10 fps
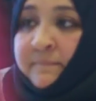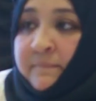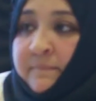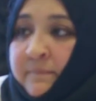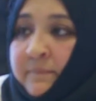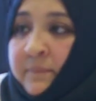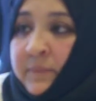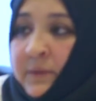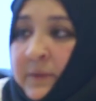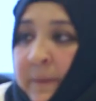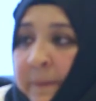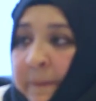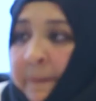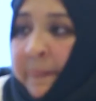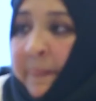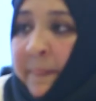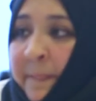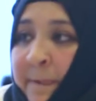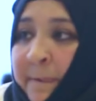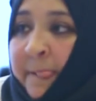I believe that you can make a stand from
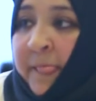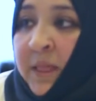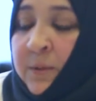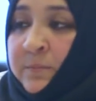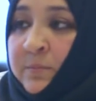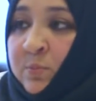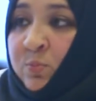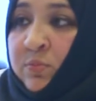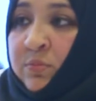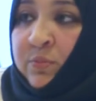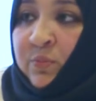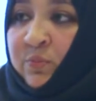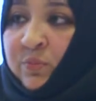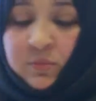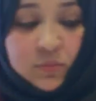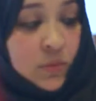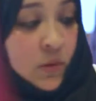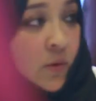anywhere. You can basically, when you're